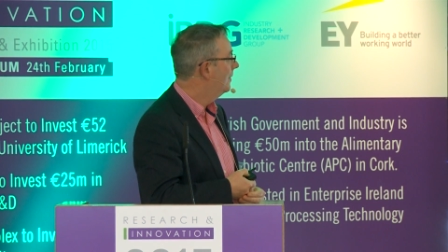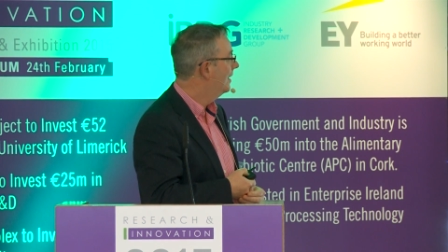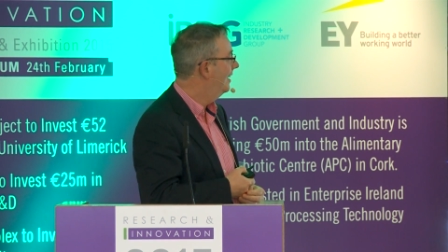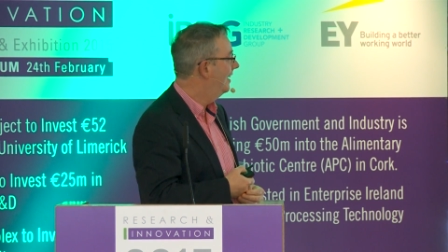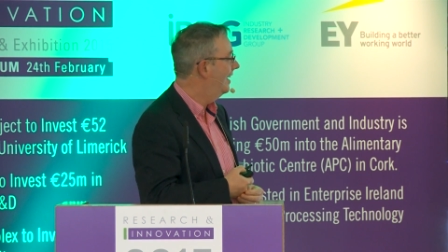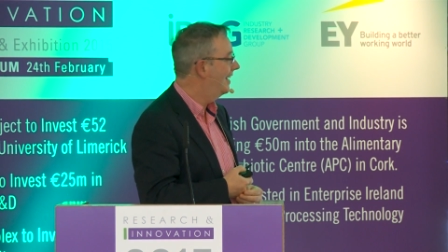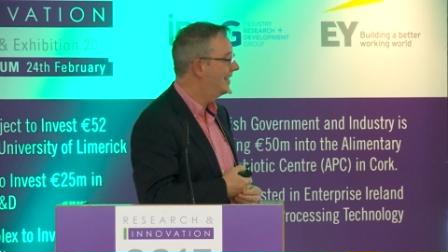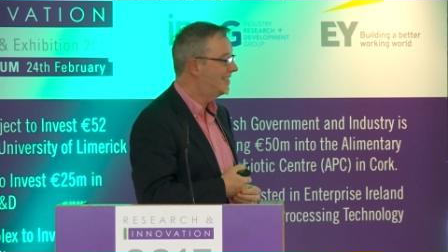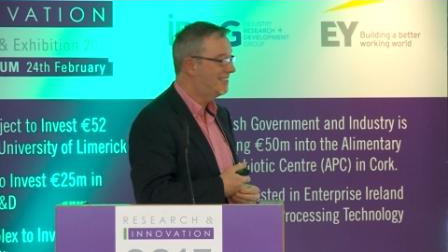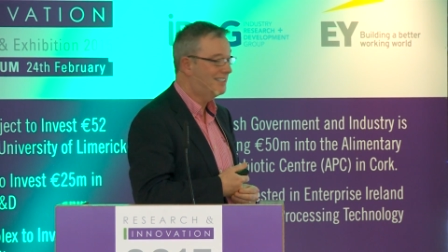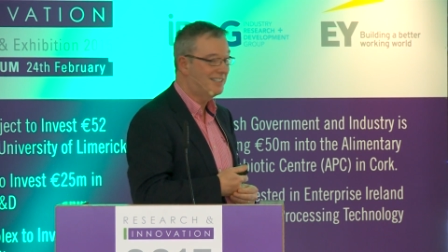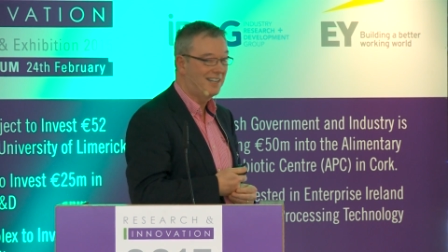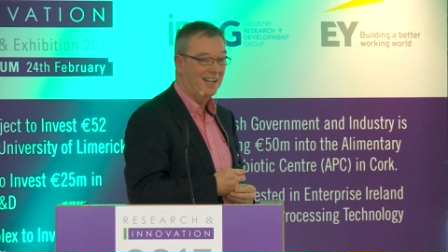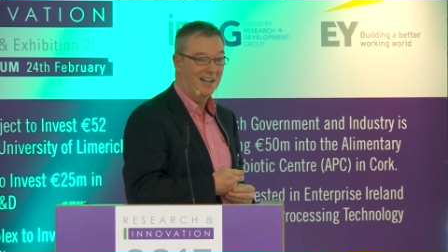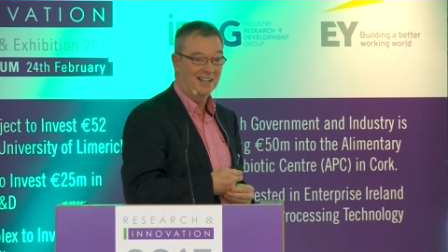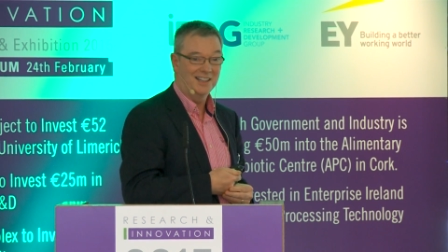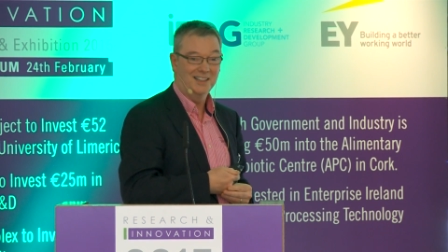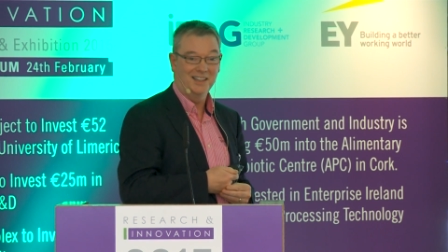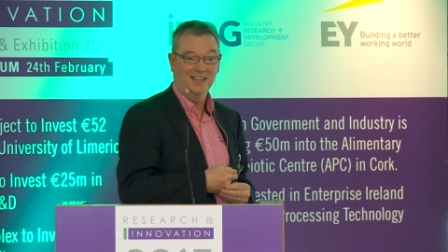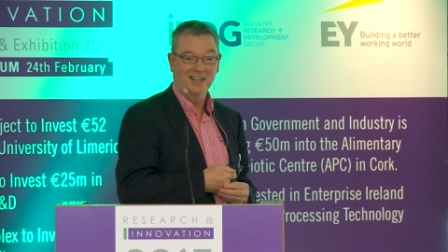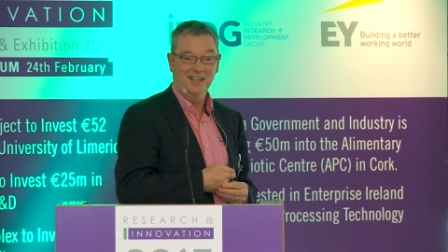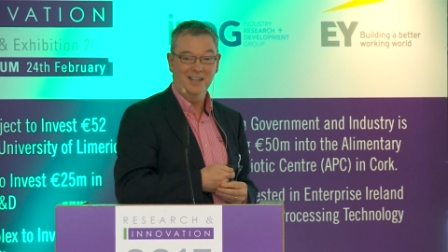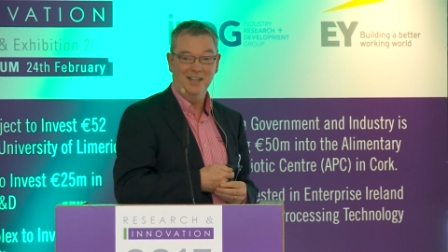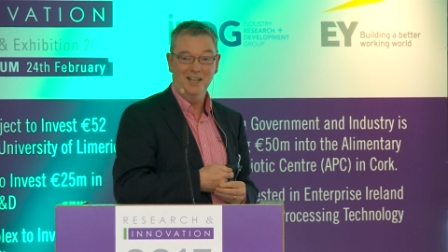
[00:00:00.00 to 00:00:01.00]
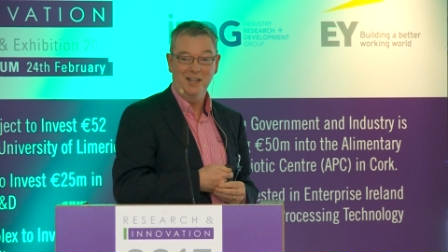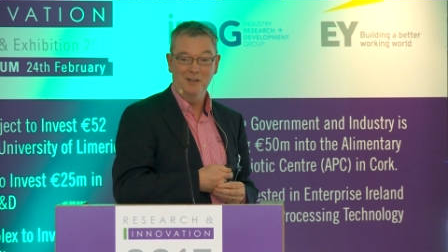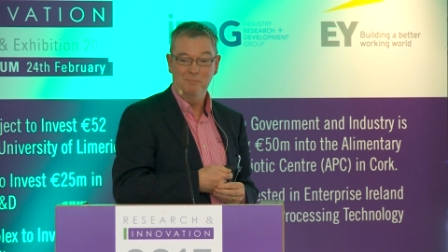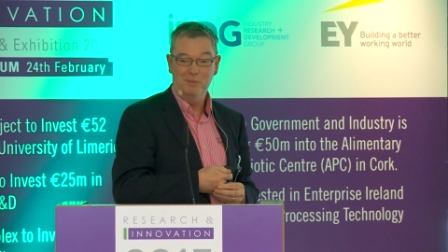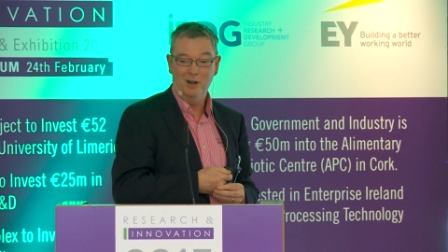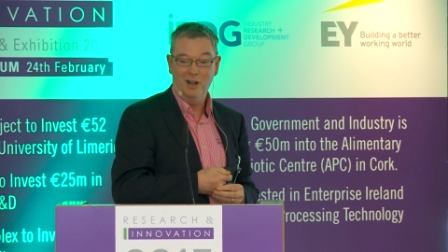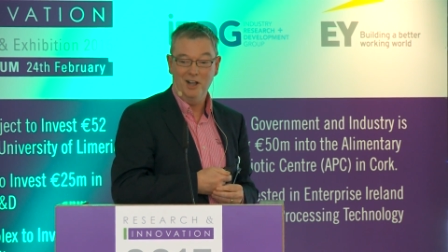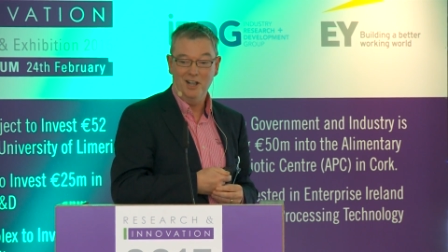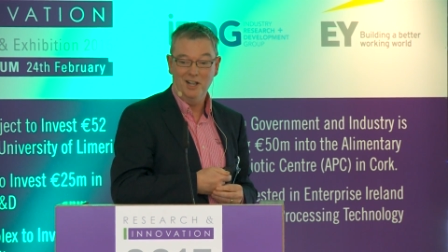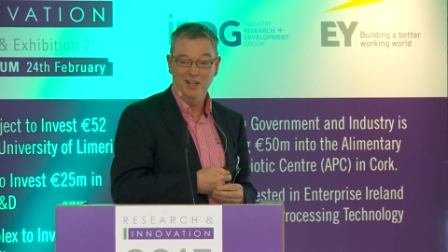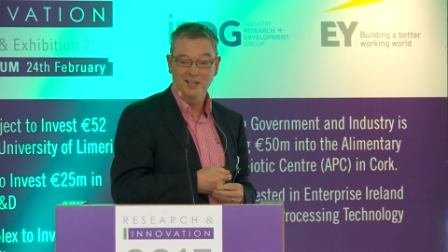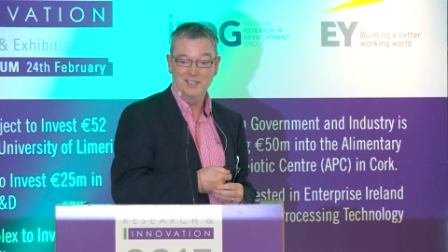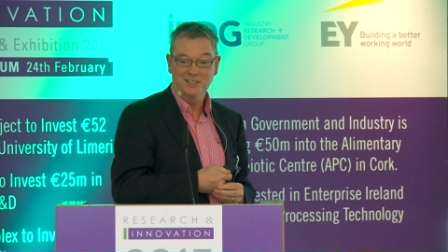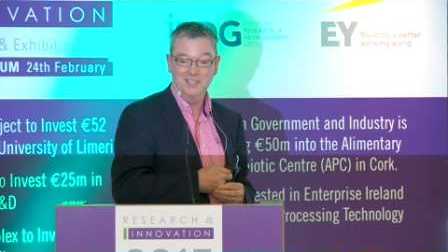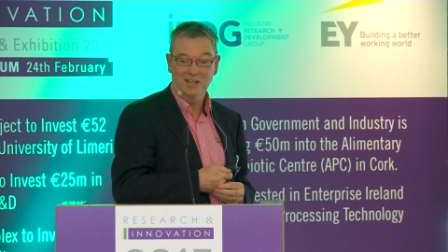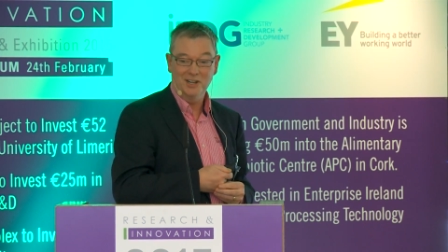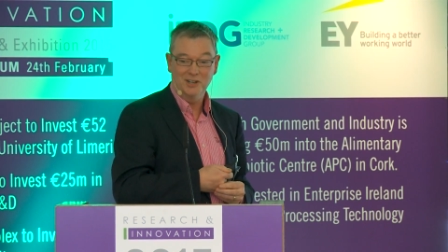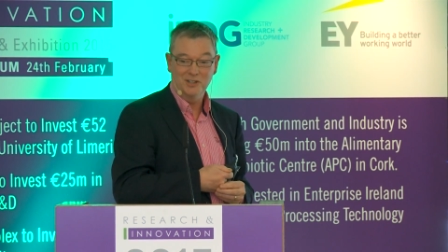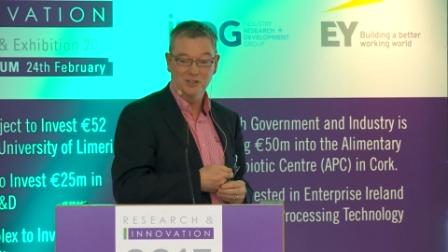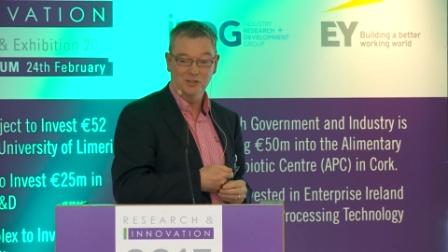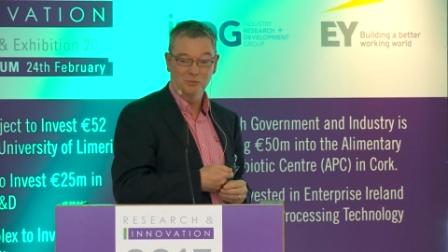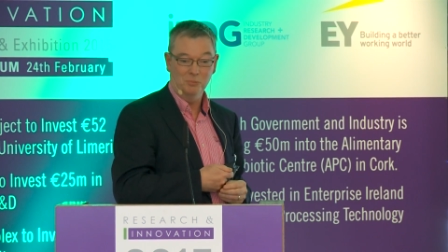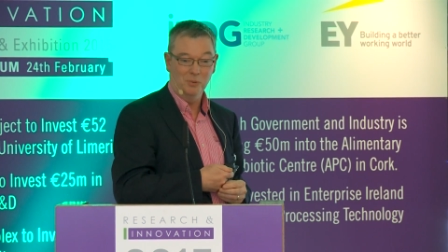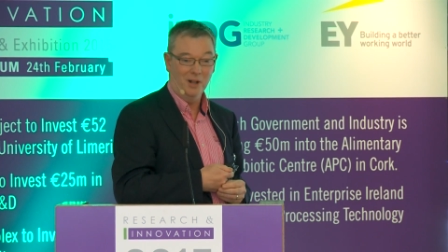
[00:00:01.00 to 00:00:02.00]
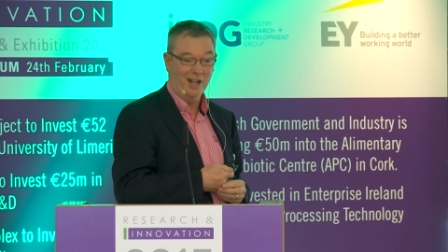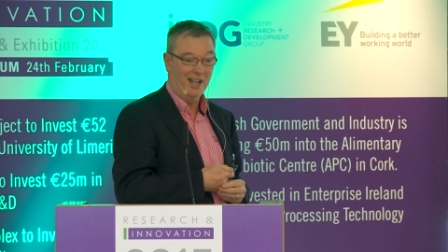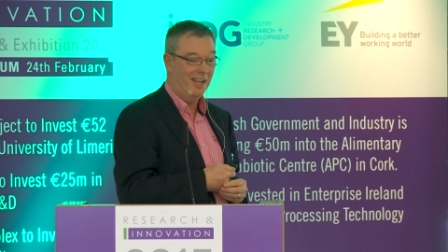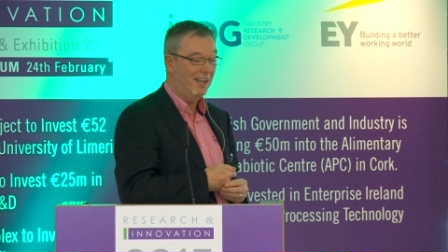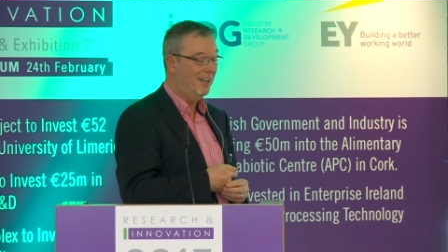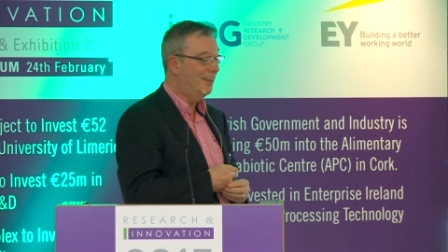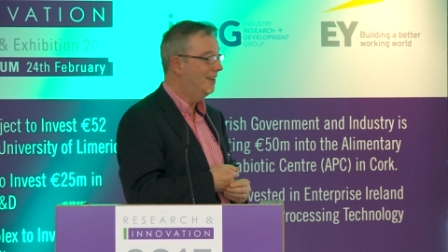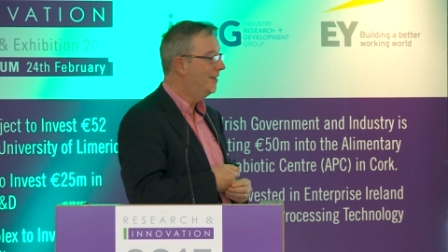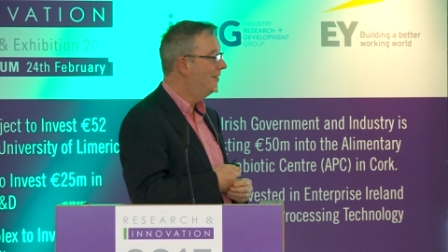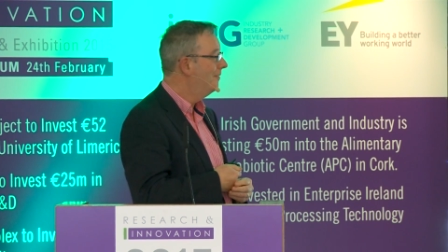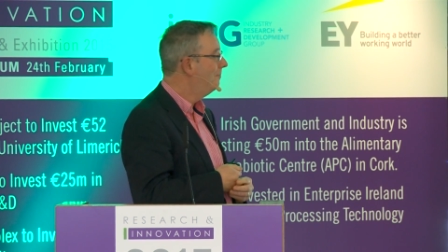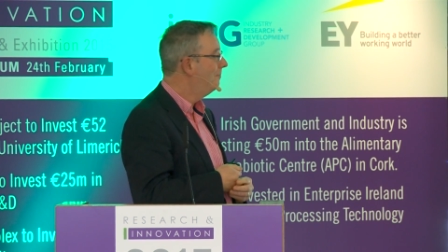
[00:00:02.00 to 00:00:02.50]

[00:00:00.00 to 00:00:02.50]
let's get the bias out of the way.